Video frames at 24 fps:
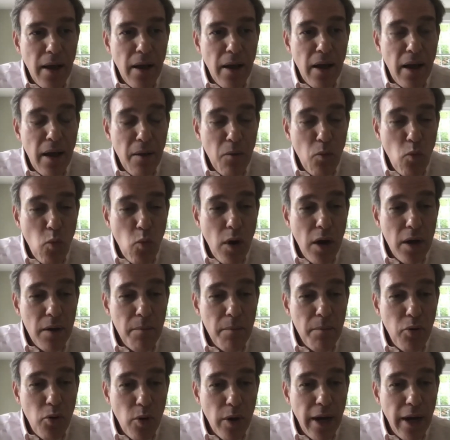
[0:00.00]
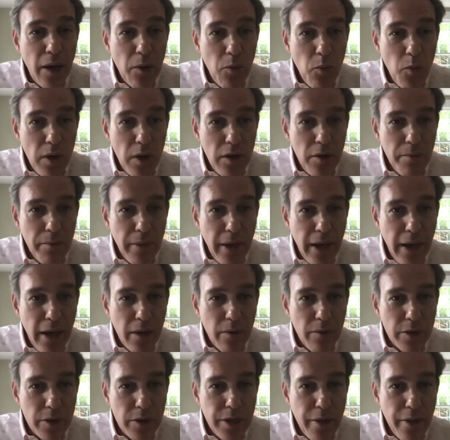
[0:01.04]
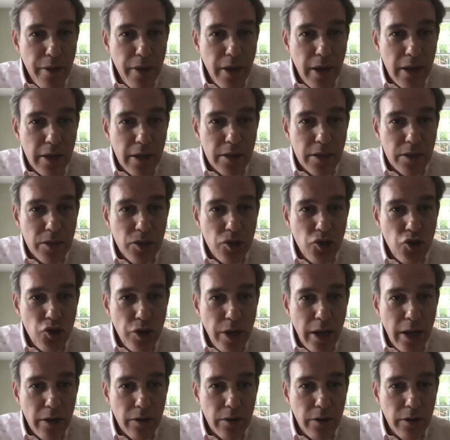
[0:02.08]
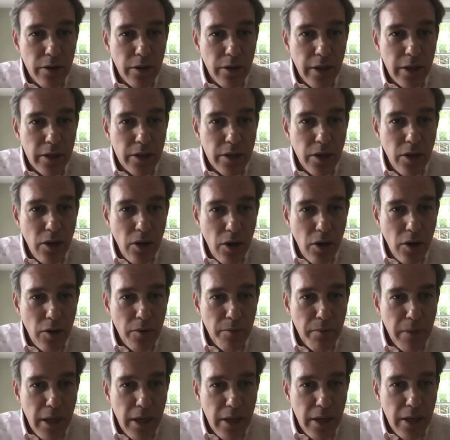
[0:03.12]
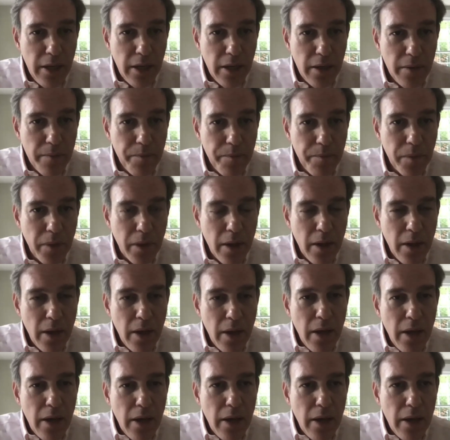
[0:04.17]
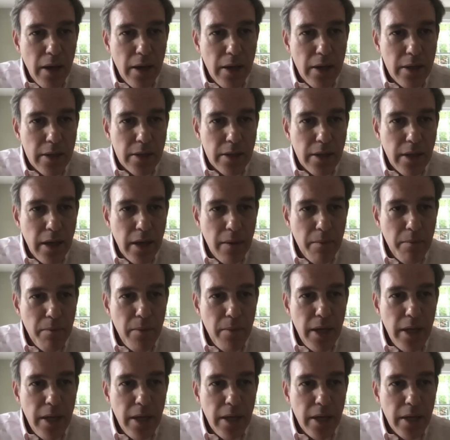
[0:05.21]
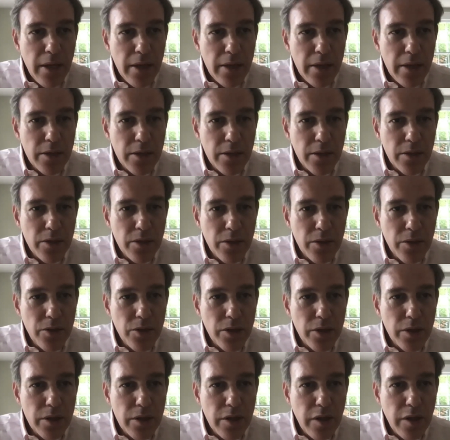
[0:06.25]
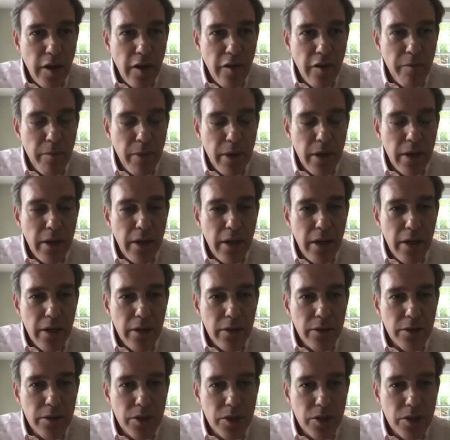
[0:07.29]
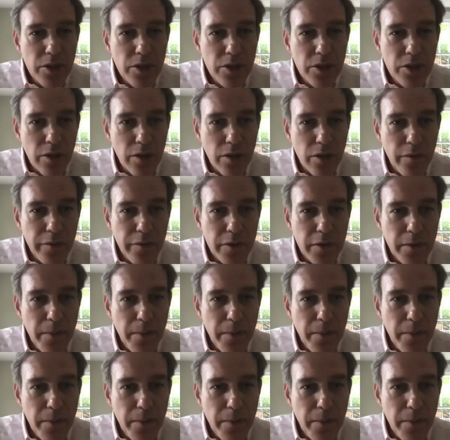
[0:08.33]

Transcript: One point I will make, which I think is general and to all media, is that media institutions have been ill-served